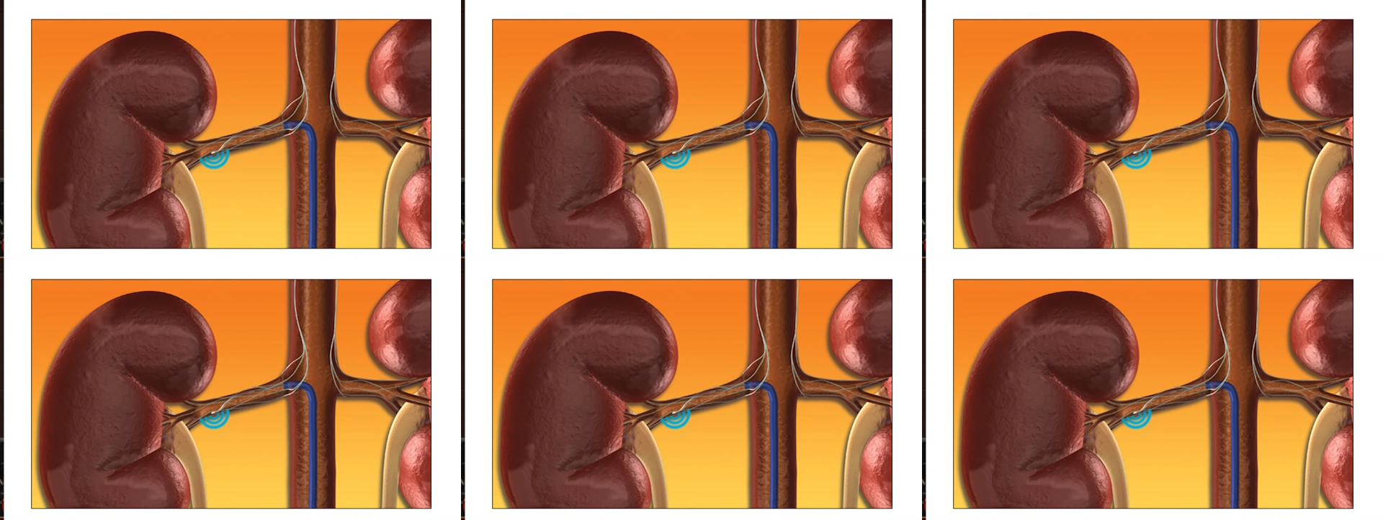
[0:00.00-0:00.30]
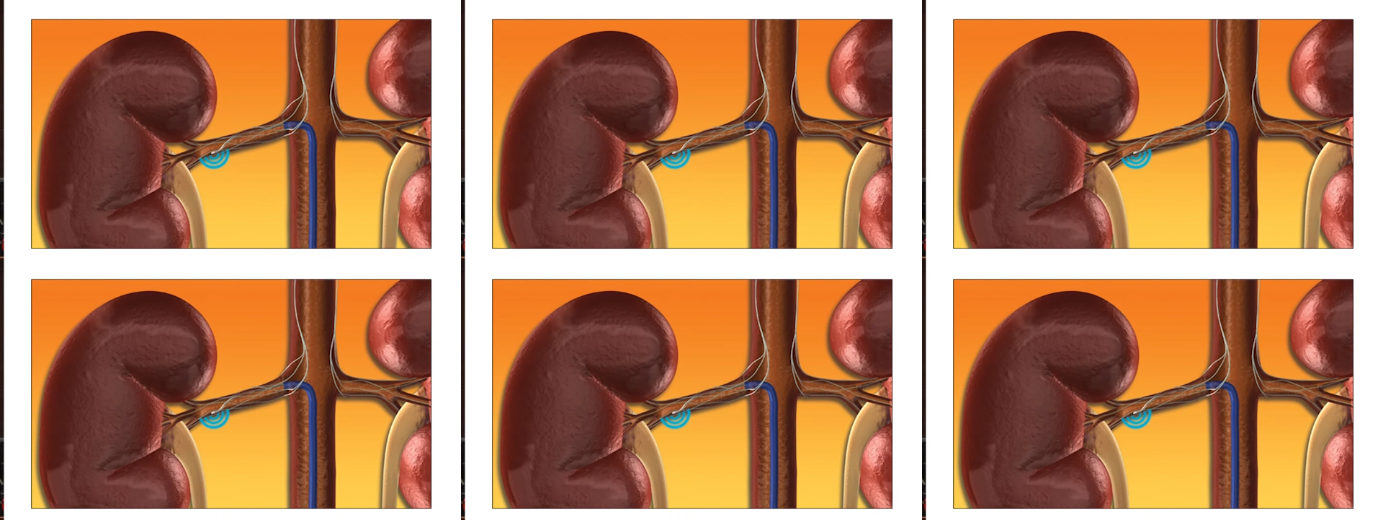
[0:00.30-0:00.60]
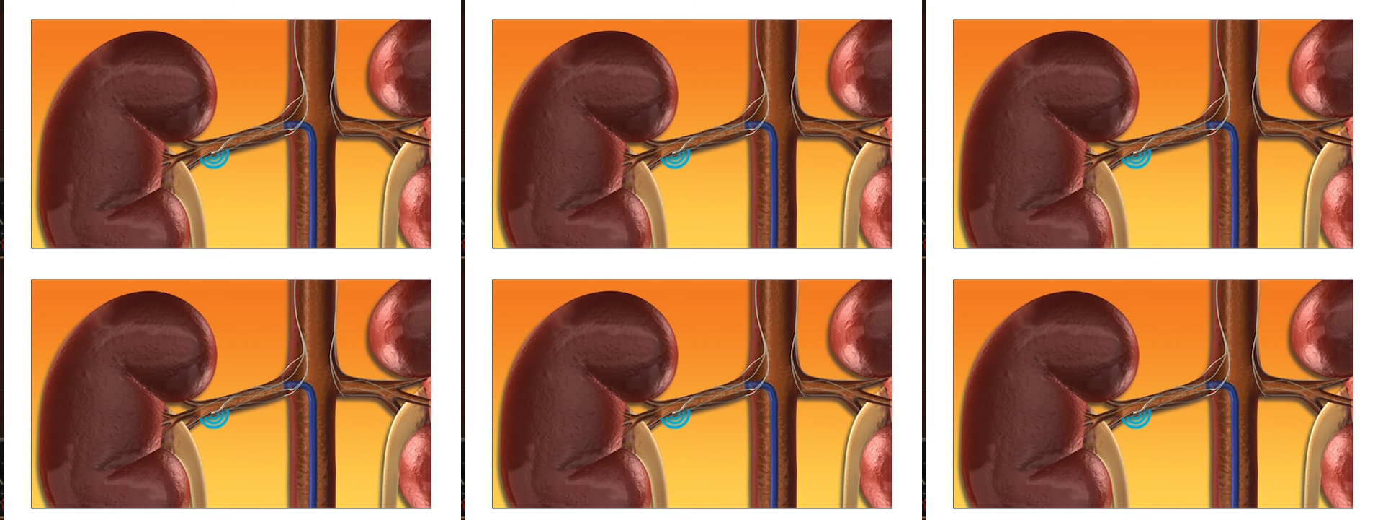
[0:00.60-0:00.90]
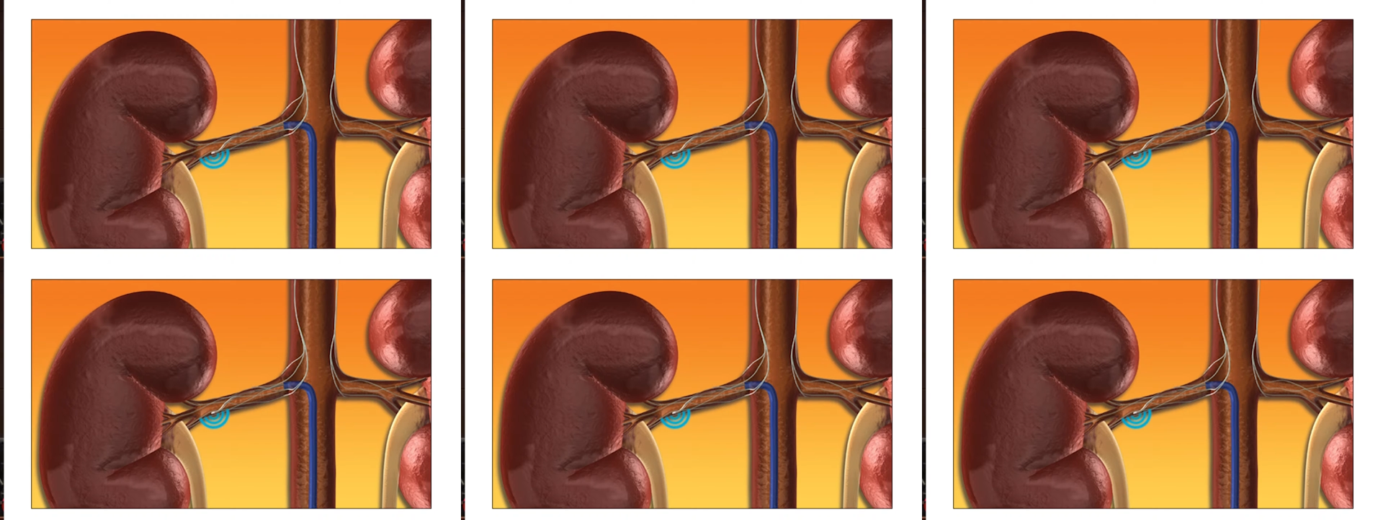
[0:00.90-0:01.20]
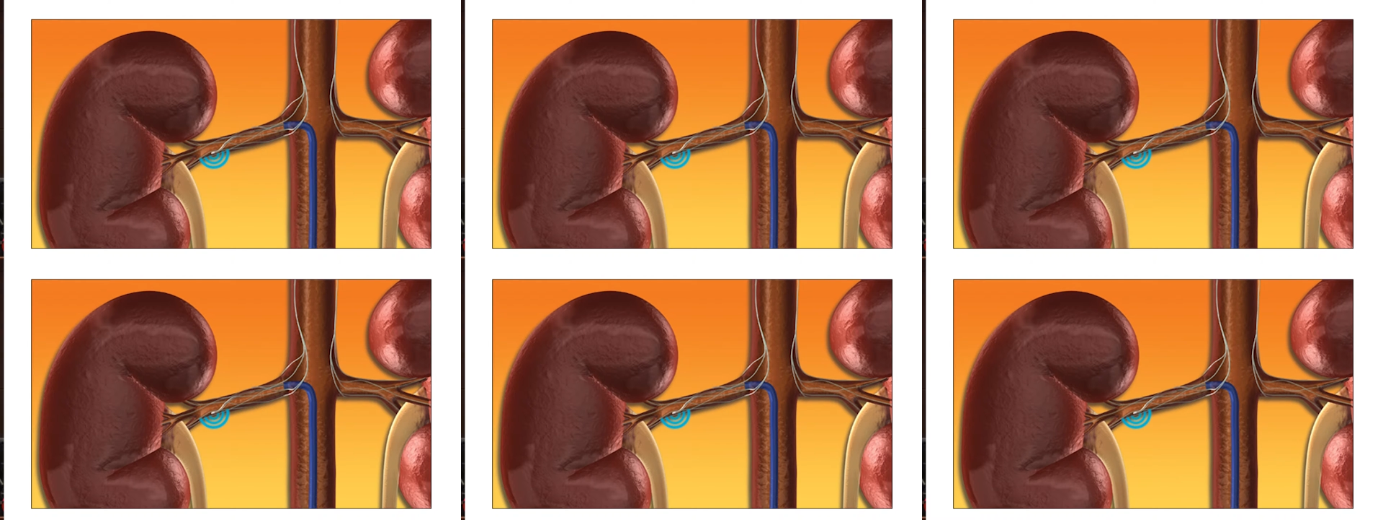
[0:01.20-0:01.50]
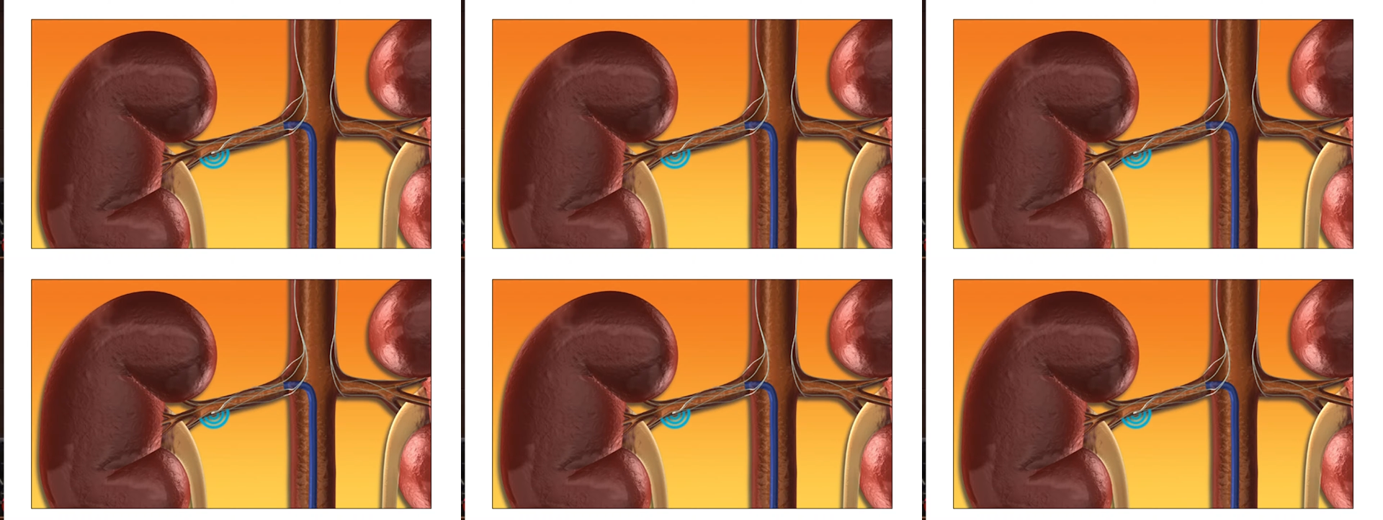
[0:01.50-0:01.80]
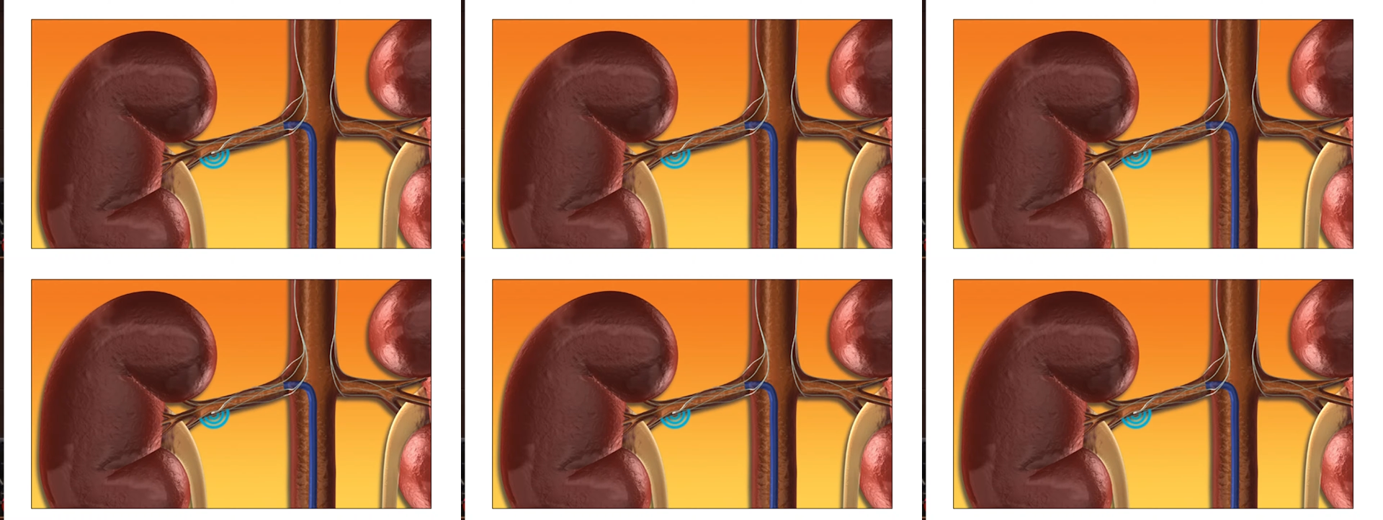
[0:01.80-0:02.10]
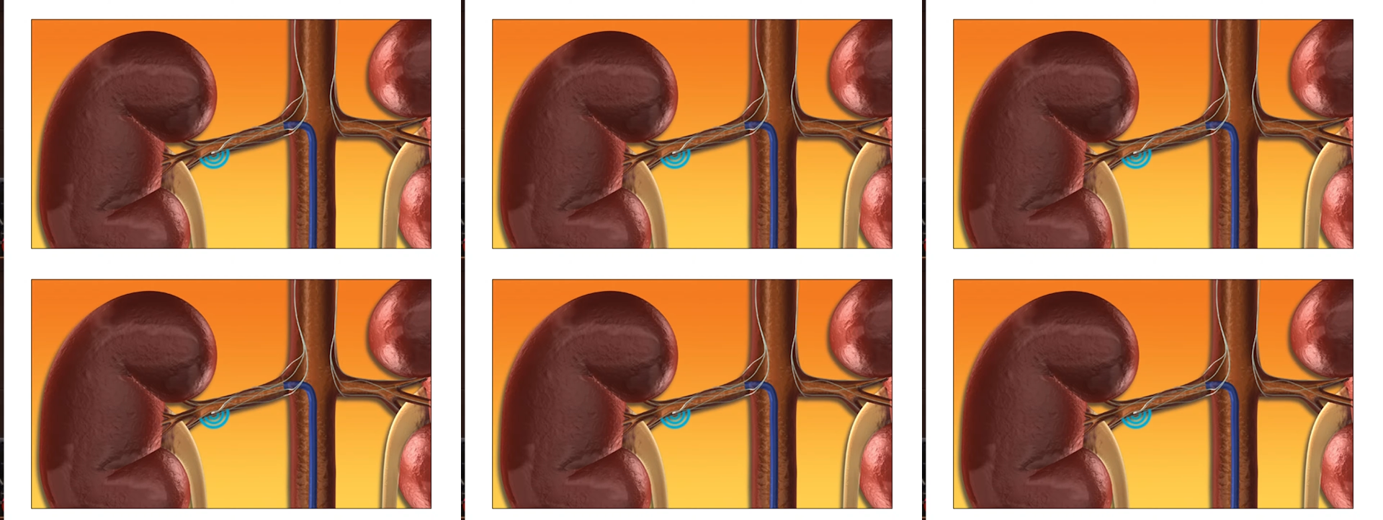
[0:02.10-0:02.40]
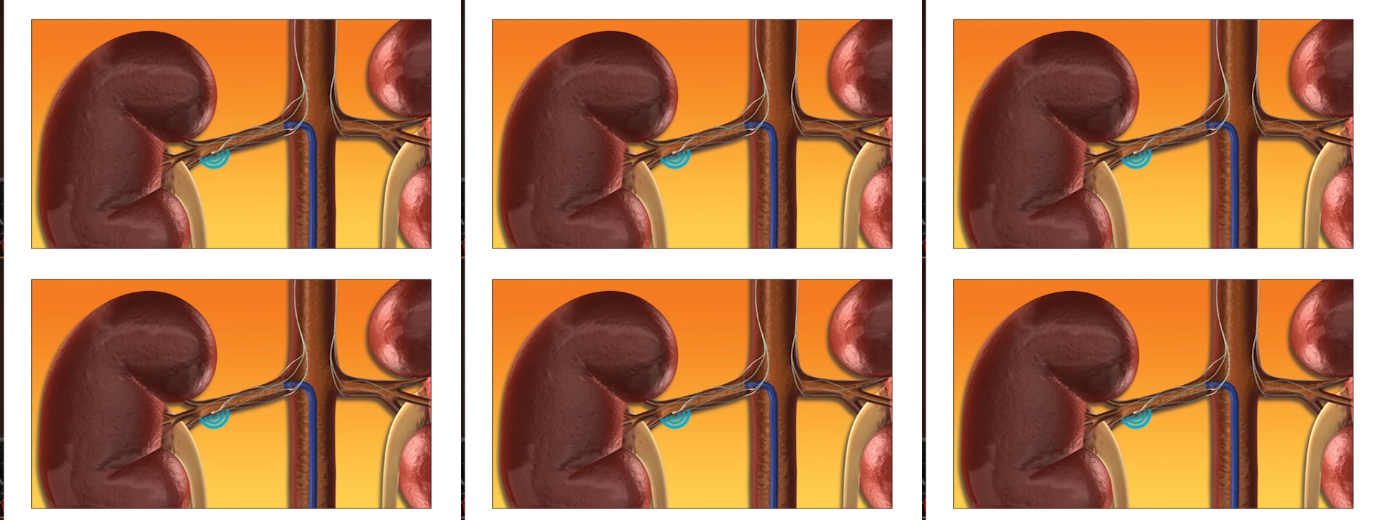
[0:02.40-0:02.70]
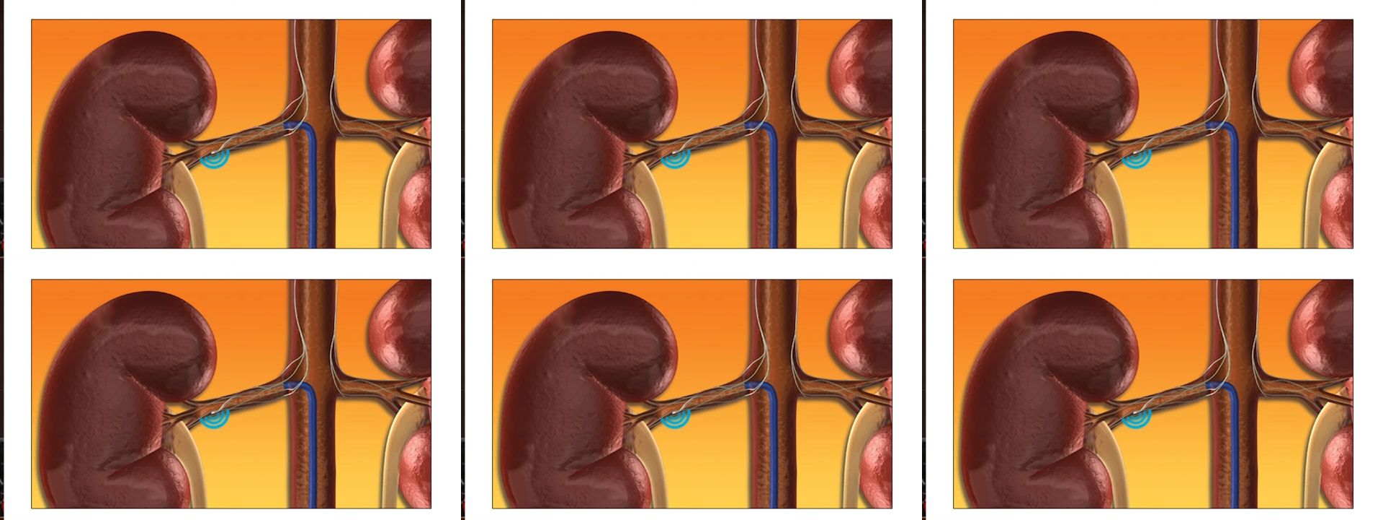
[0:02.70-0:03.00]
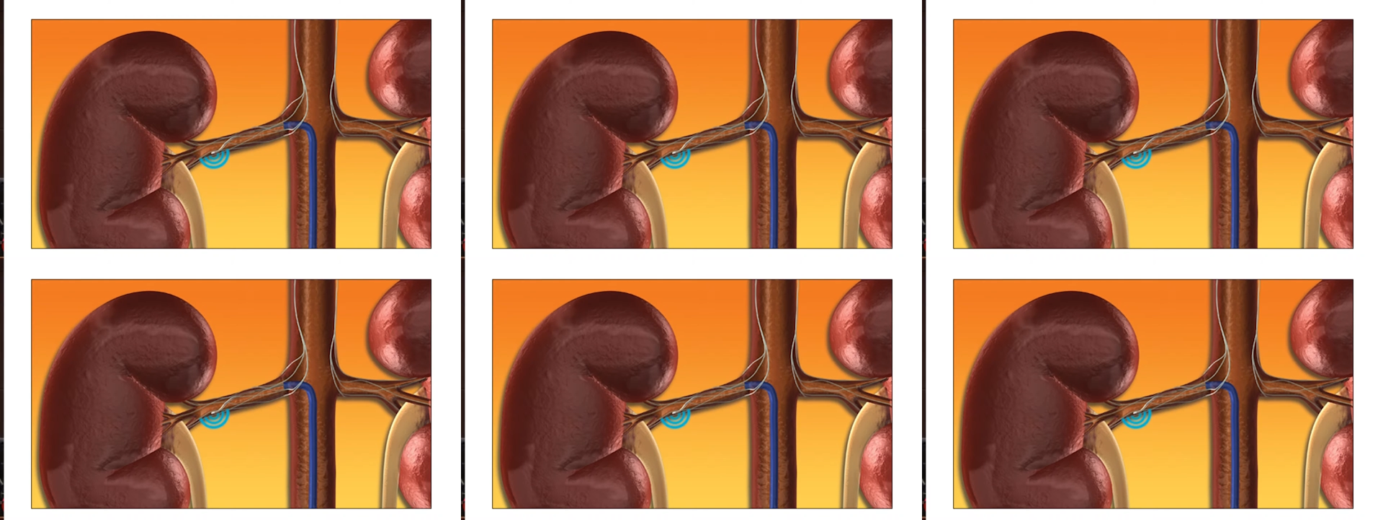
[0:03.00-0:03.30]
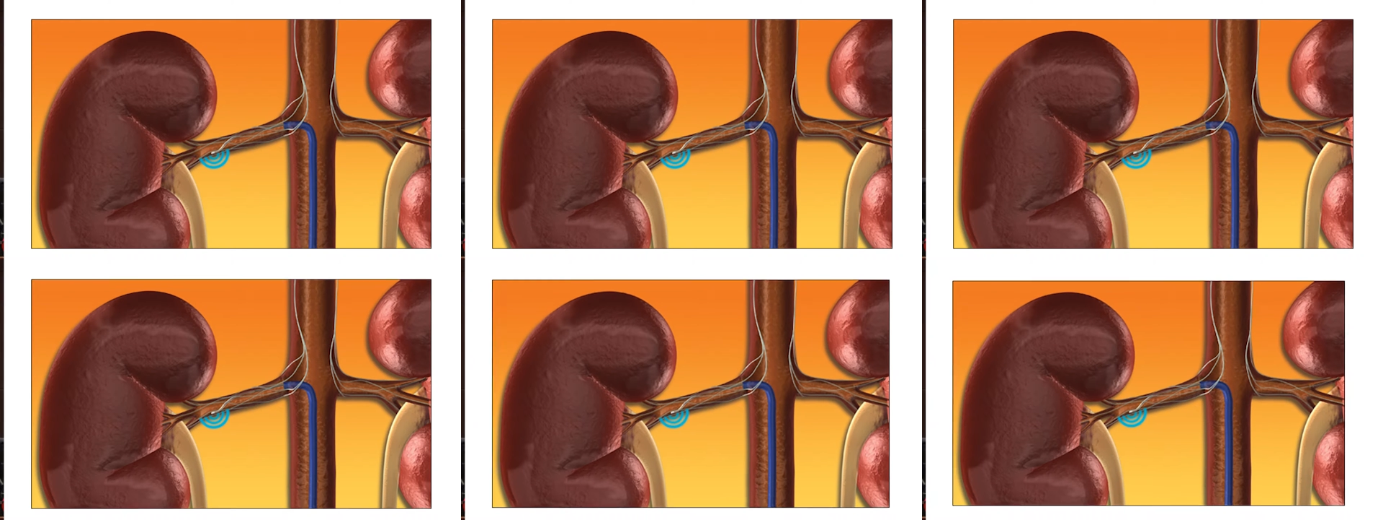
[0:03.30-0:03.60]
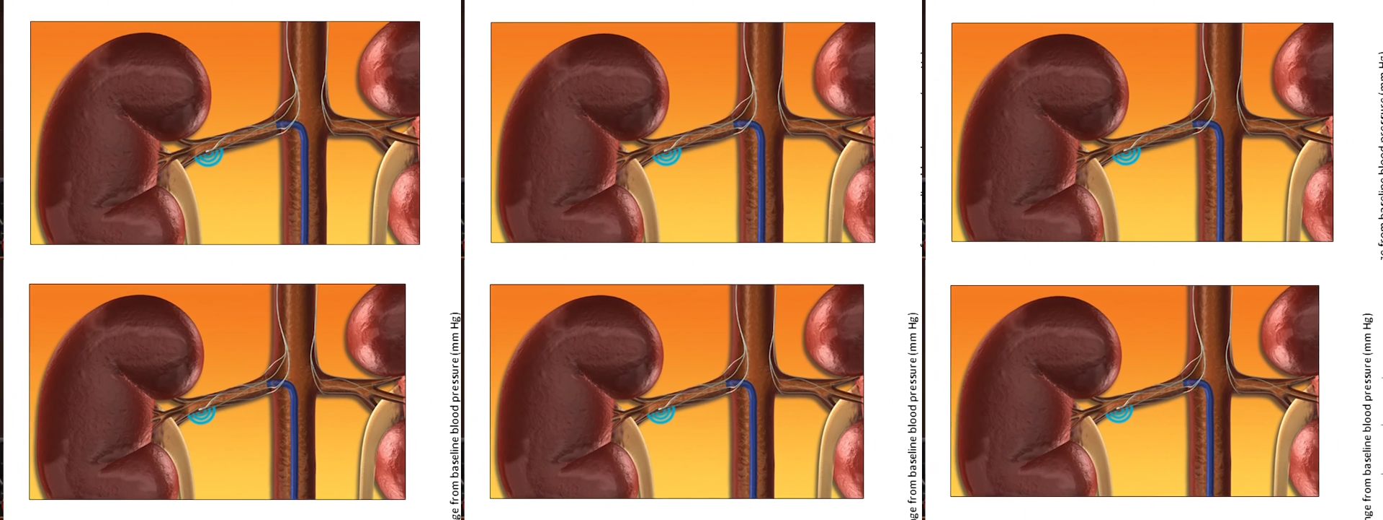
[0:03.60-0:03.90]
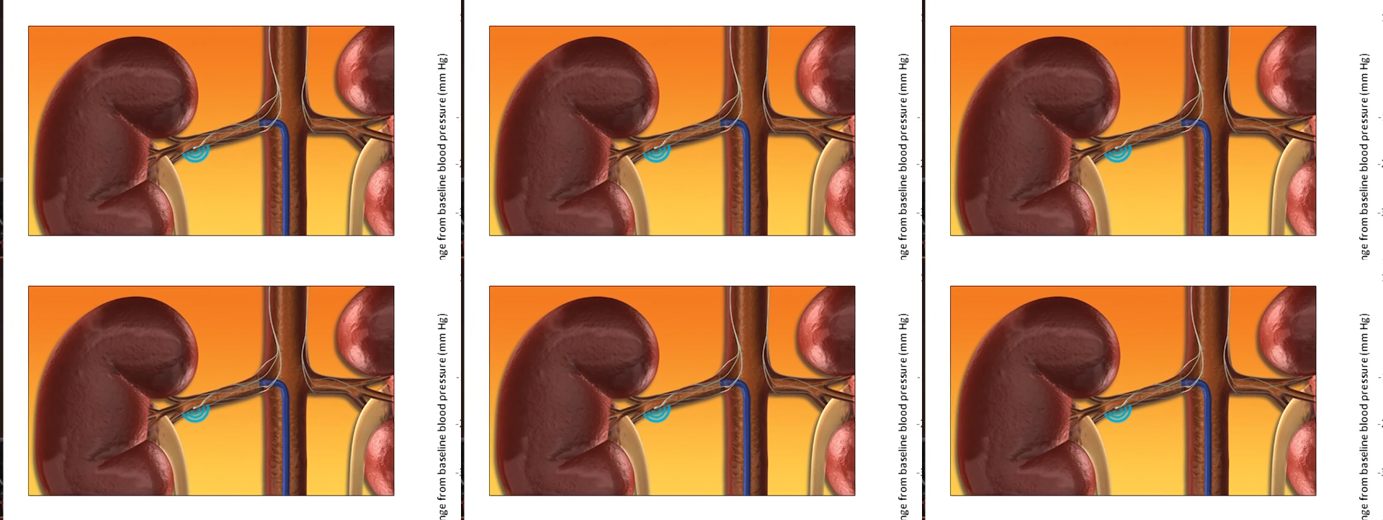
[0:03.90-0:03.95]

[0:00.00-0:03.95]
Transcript: Nobody's mouth can be seen.